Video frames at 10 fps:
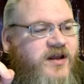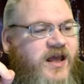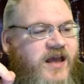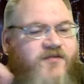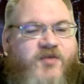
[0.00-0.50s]

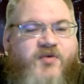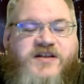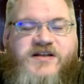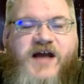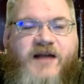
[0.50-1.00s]
even when
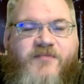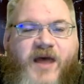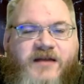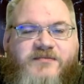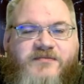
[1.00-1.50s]
it's not
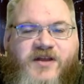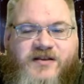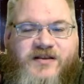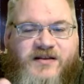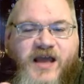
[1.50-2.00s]
my the,
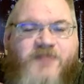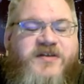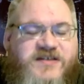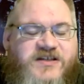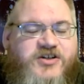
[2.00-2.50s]
the, the
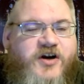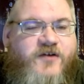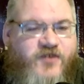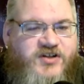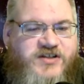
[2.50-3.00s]
npc's
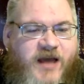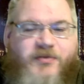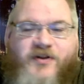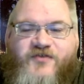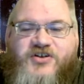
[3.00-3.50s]
turn for
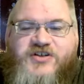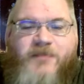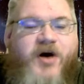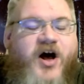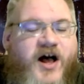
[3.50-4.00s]
example if there's a
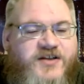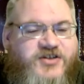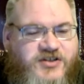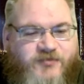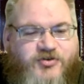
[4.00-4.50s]
pause
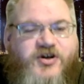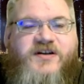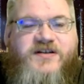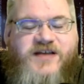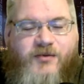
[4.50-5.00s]
or someone's trying
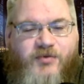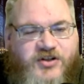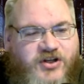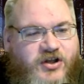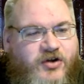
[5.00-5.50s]
to decide what
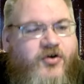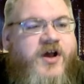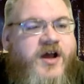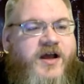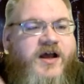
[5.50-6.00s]
to do
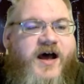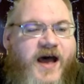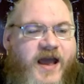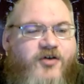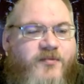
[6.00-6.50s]
uh,
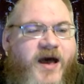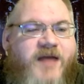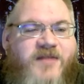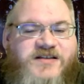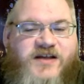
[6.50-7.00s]
i can
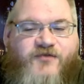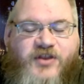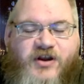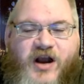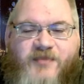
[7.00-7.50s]
remind myself
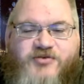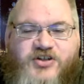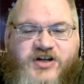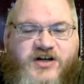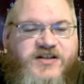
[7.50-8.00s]
what their
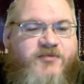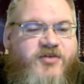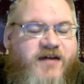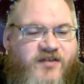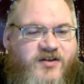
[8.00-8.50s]
options are same
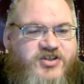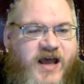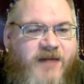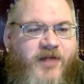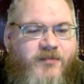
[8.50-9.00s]
with having their
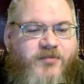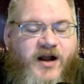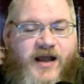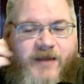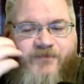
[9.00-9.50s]
stat block
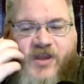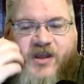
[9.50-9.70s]
brought up